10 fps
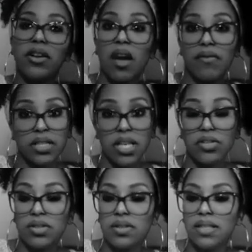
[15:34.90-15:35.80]

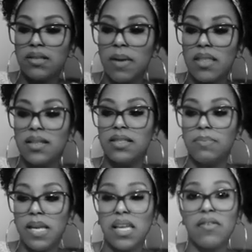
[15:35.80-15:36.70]
conversations this month,
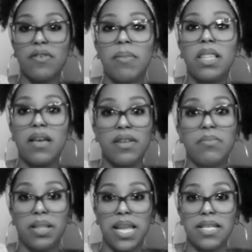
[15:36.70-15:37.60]
speaking from a loving
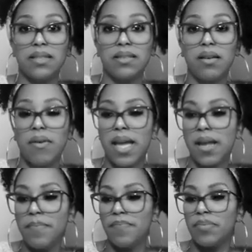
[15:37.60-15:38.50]
place,
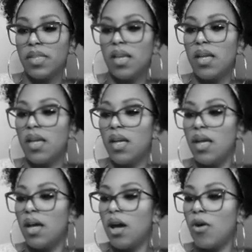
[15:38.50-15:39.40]
okay?
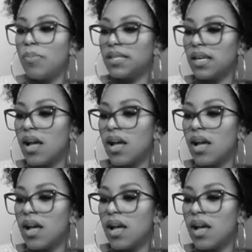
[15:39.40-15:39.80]
Hope is the